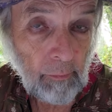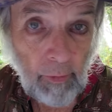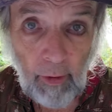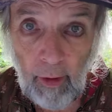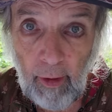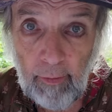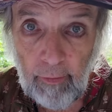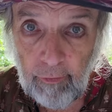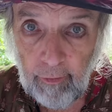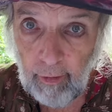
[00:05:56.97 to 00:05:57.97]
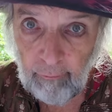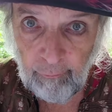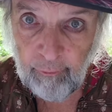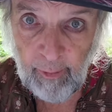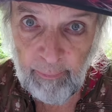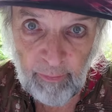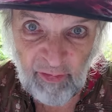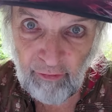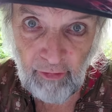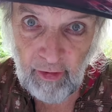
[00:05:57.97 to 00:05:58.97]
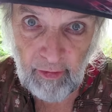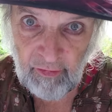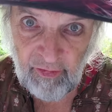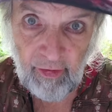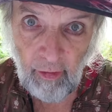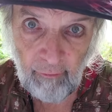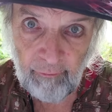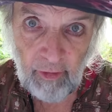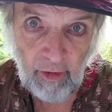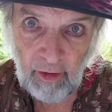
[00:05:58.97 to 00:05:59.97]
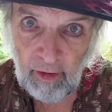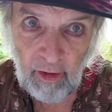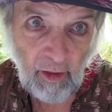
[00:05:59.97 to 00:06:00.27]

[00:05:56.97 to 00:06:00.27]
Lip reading: Behind this, like, flip screen selfie